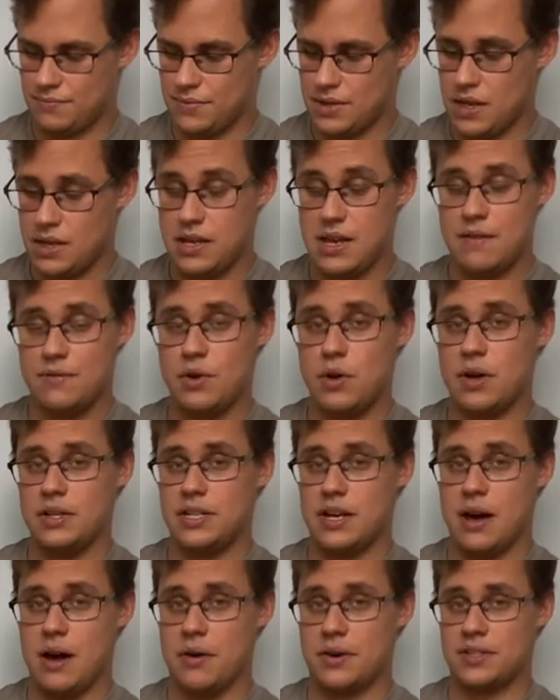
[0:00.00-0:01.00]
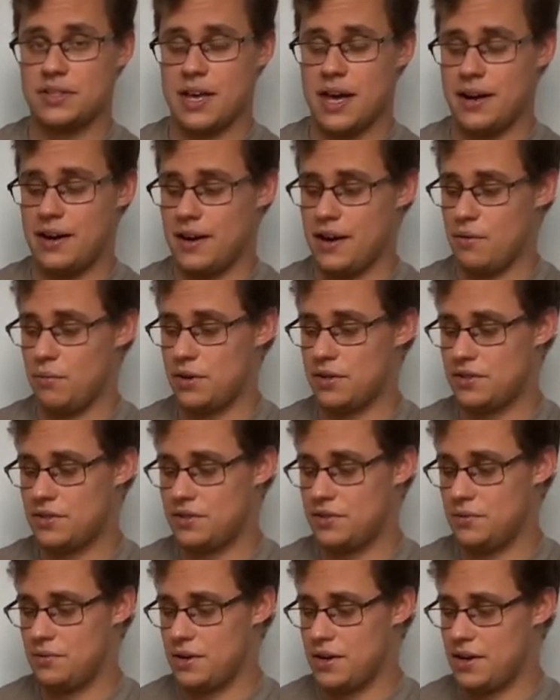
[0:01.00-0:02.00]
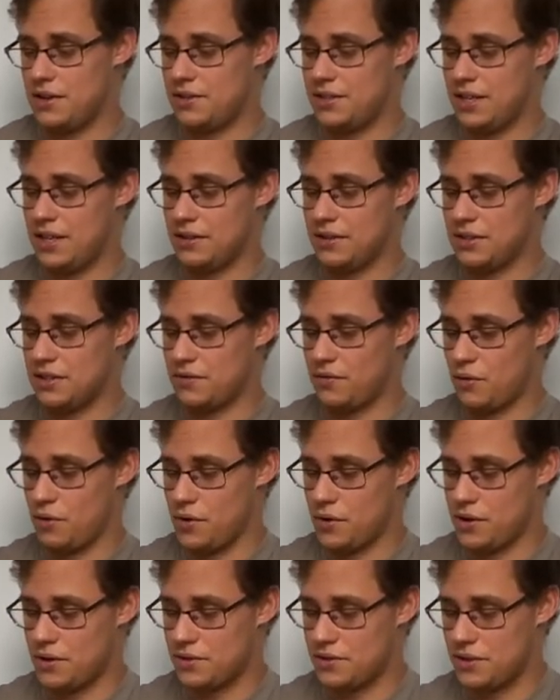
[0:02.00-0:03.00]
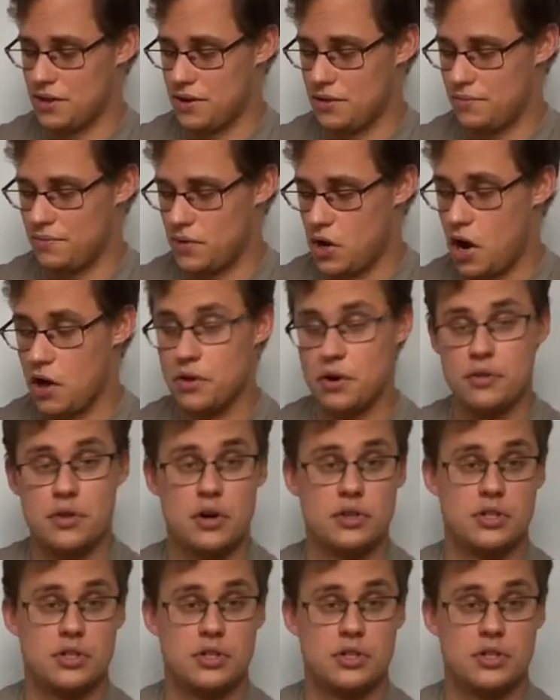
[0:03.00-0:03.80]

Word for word: You have no idea how excited I was to uh, to get this for her. So, although those